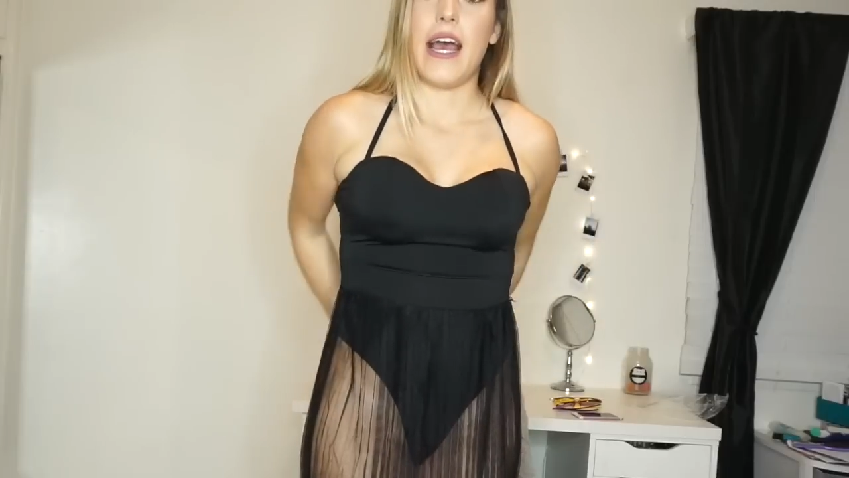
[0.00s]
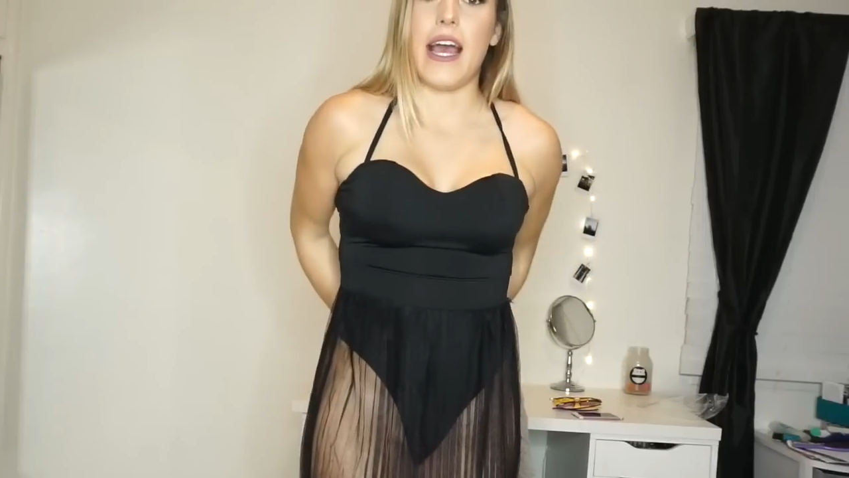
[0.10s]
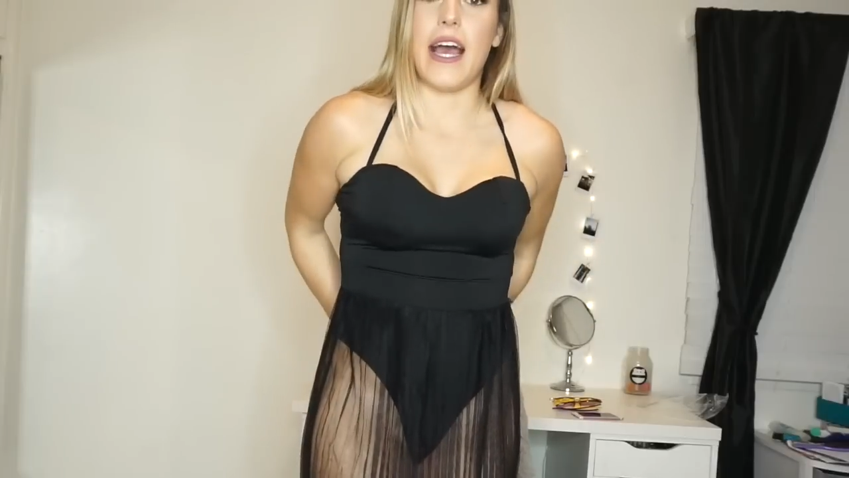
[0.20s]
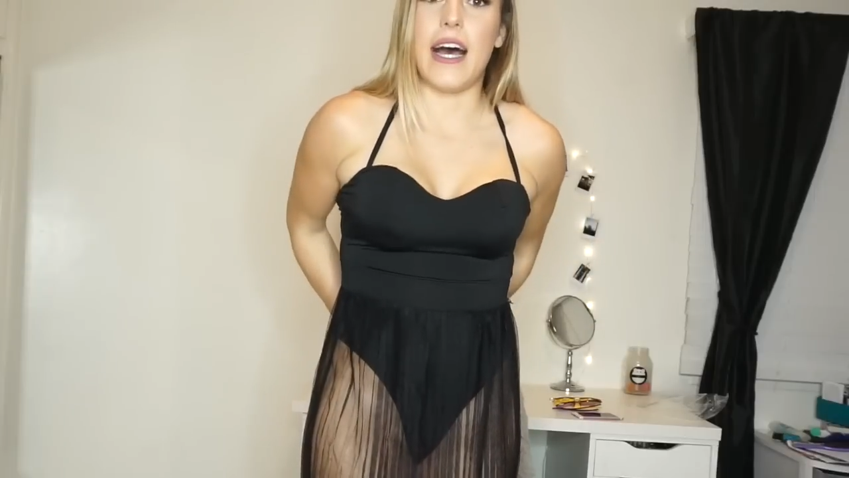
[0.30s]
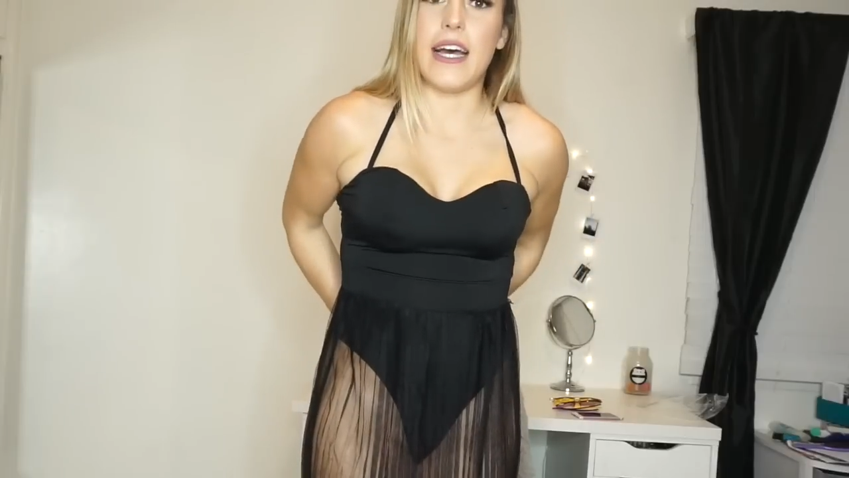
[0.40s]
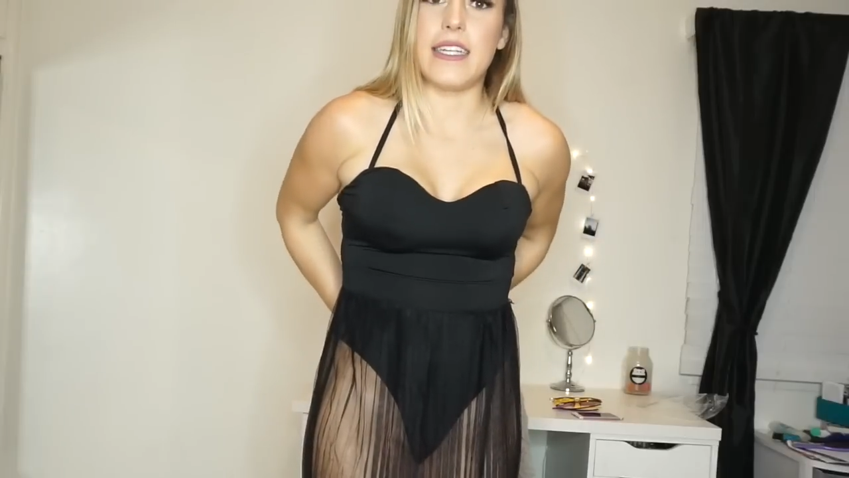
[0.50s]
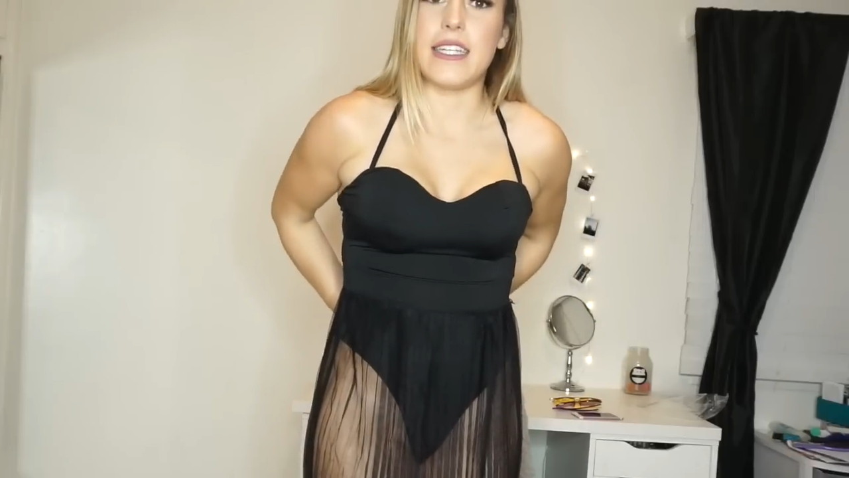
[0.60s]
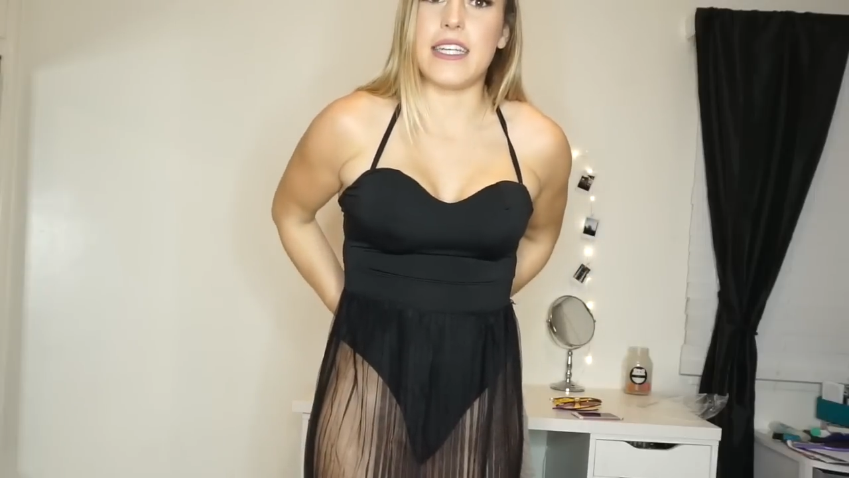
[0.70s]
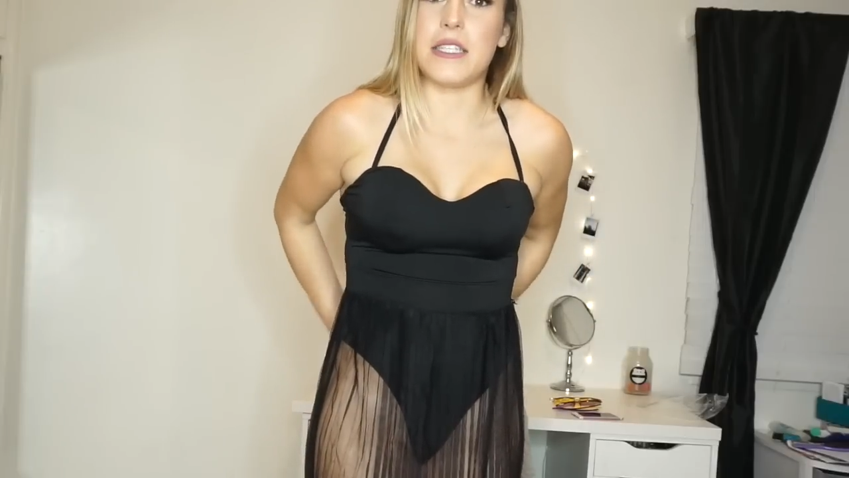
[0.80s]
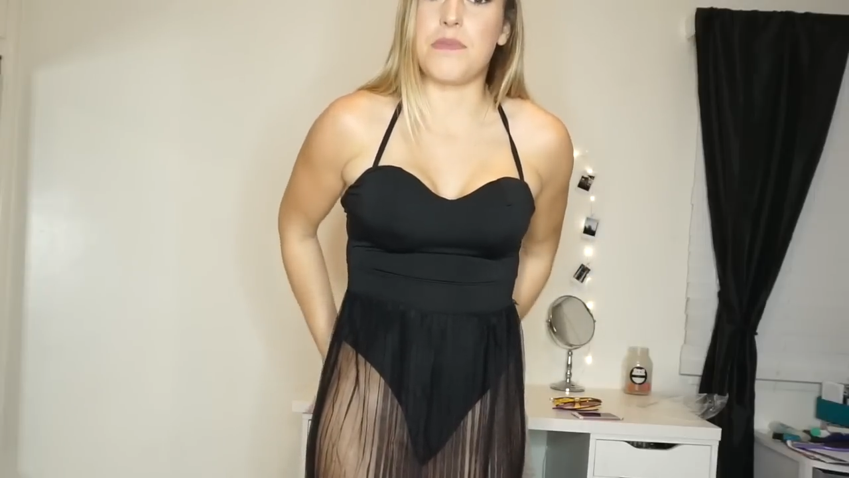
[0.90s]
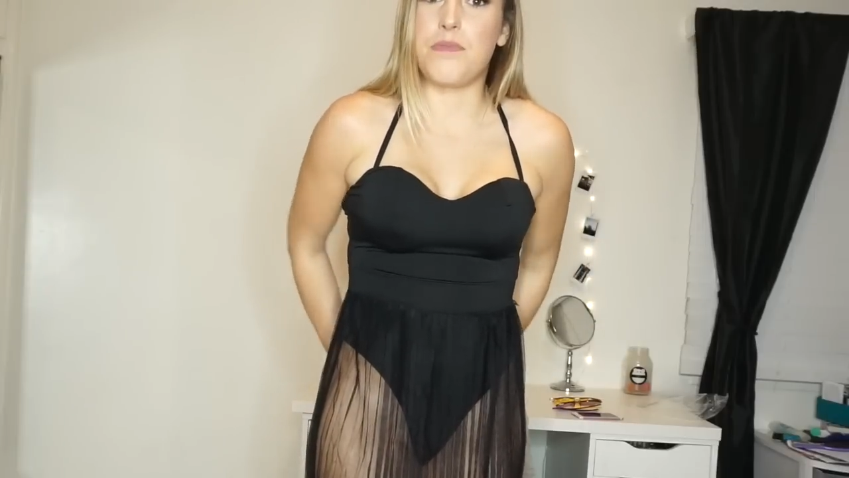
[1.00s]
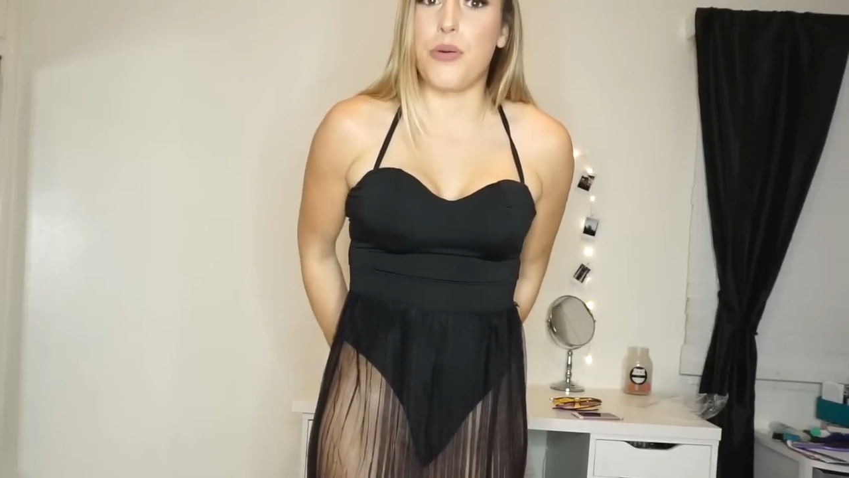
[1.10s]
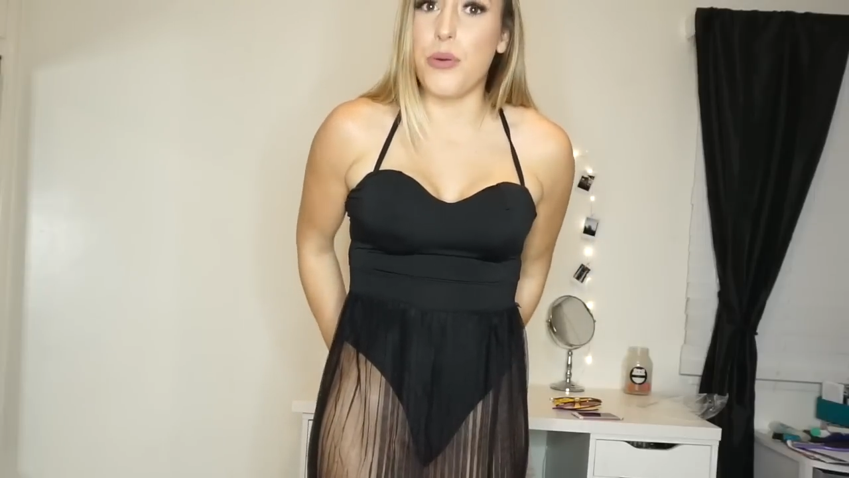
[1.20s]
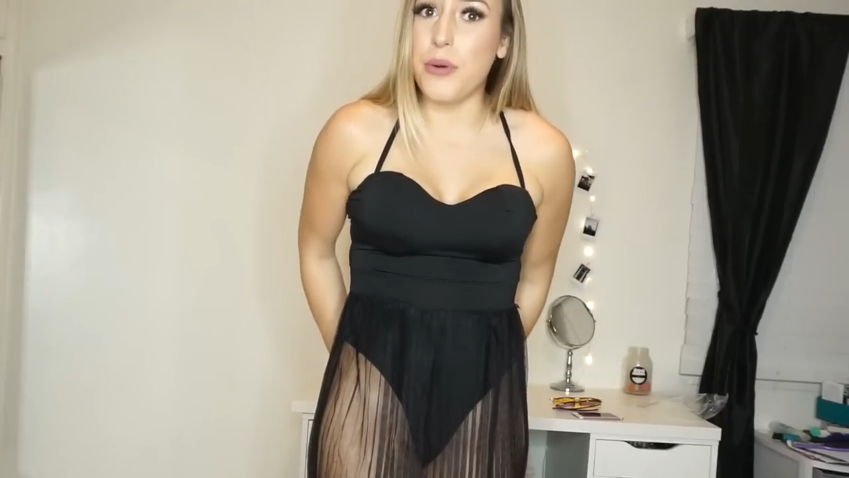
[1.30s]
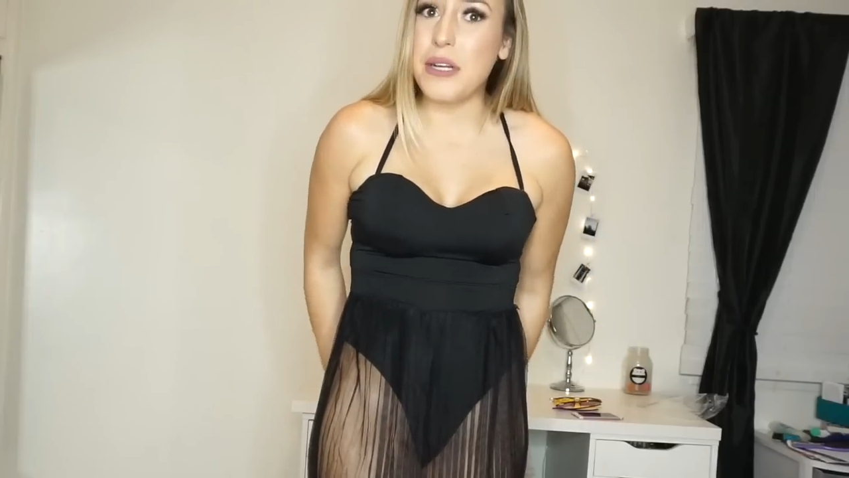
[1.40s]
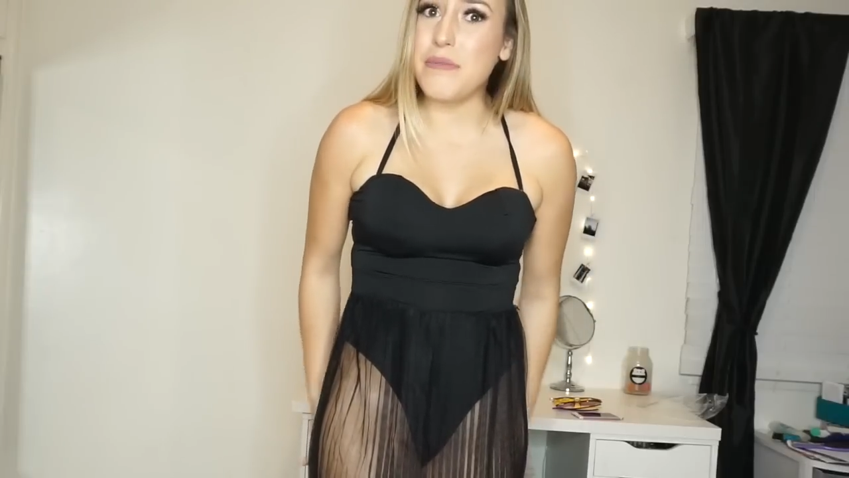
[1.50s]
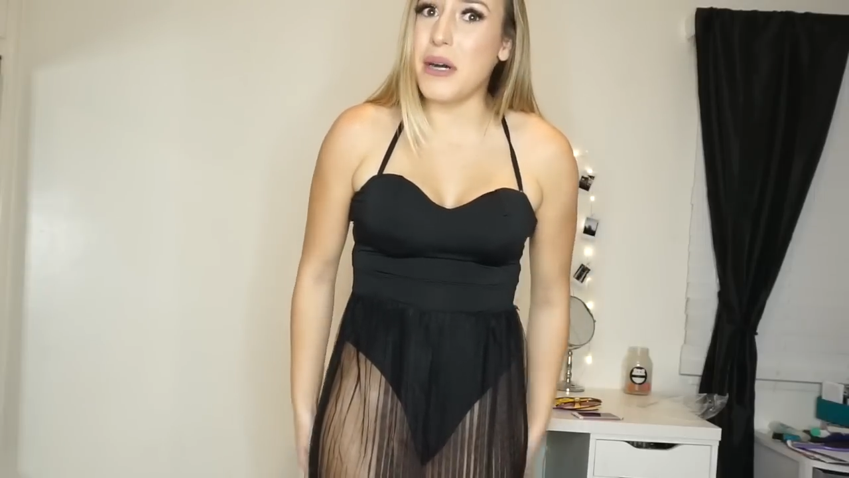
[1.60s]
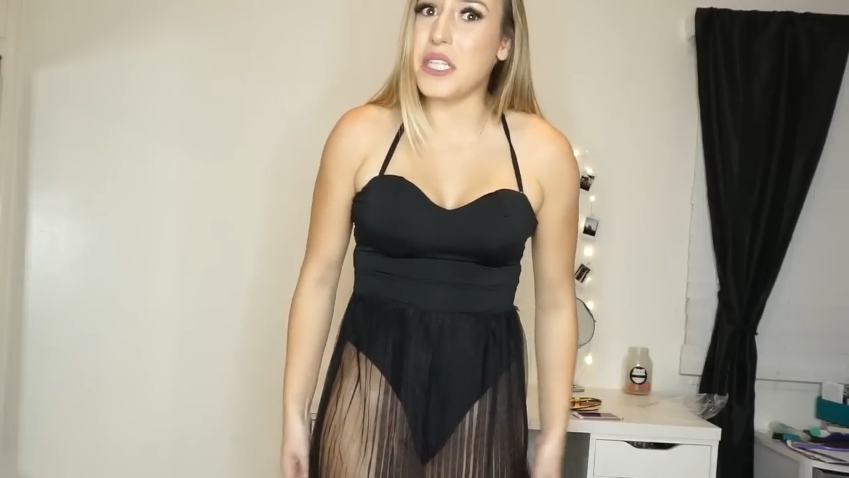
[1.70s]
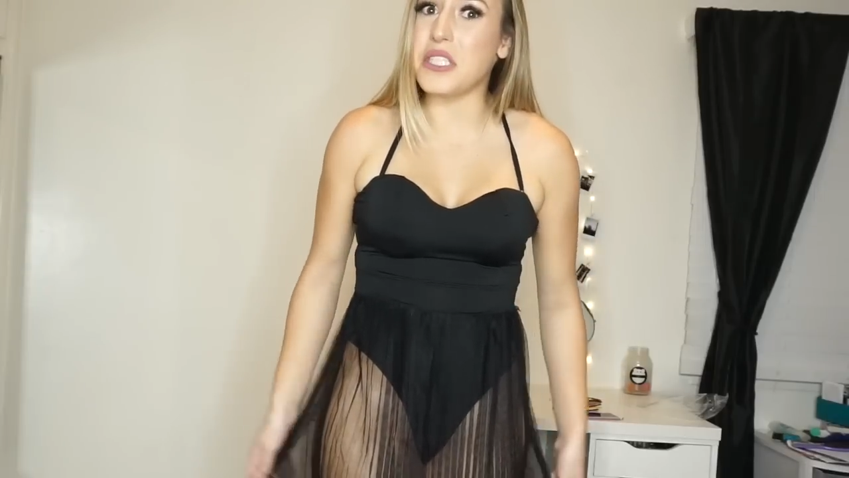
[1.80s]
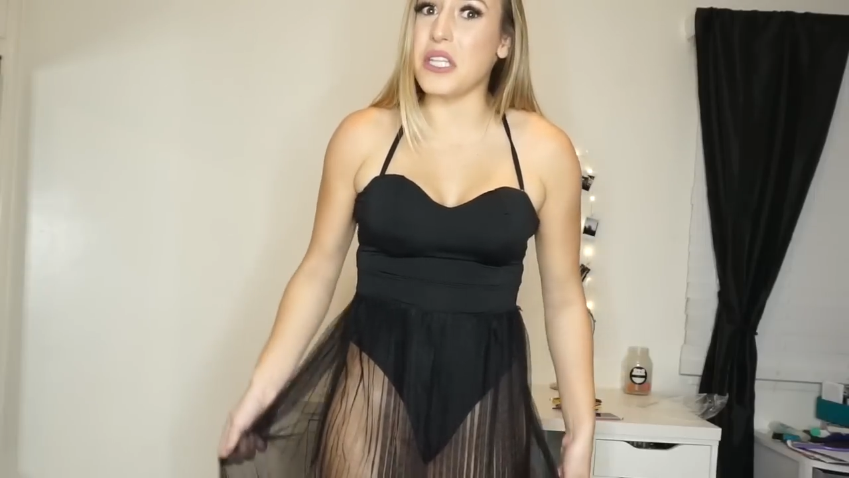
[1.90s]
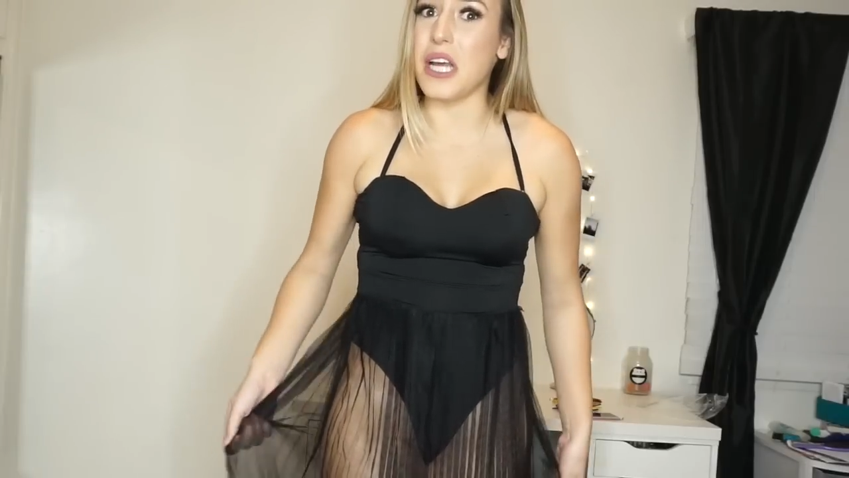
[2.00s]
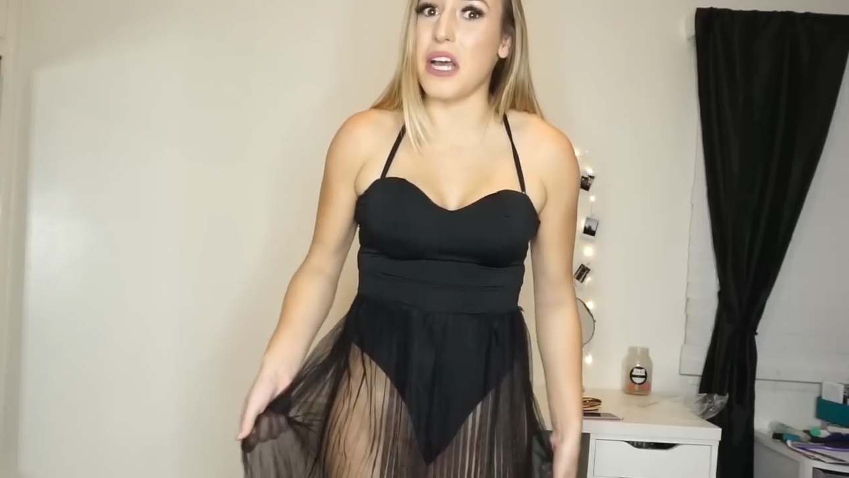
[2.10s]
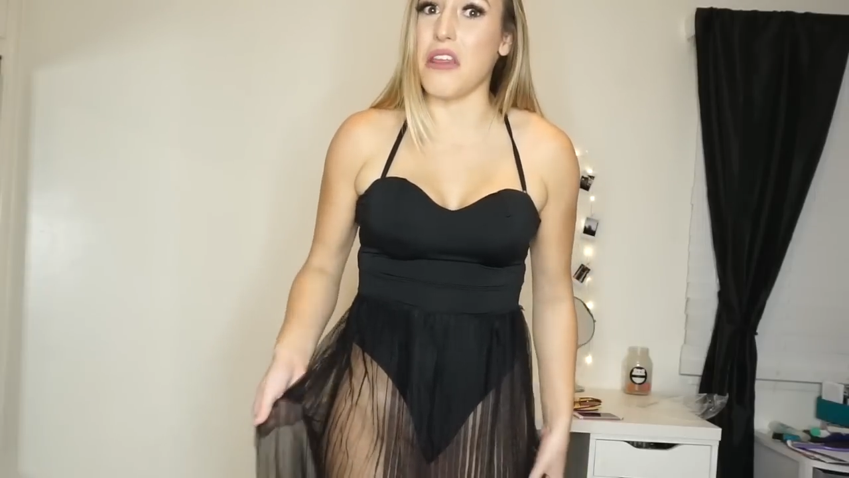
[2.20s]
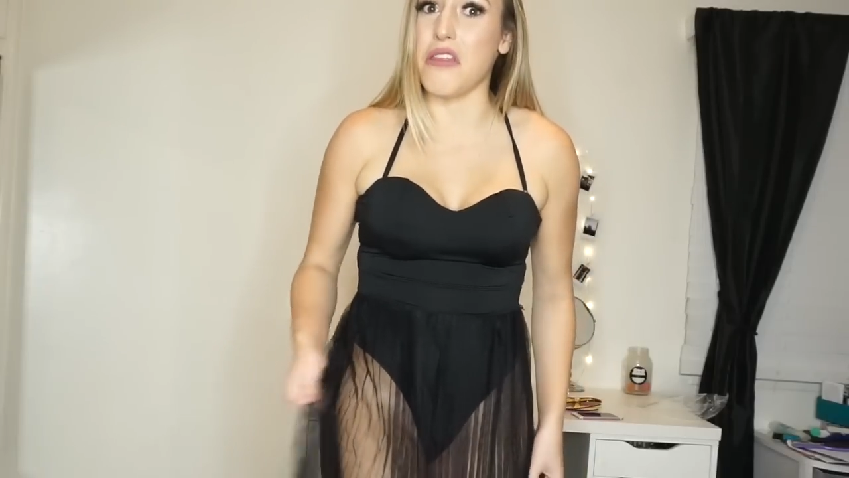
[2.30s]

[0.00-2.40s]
and it's pretty much like a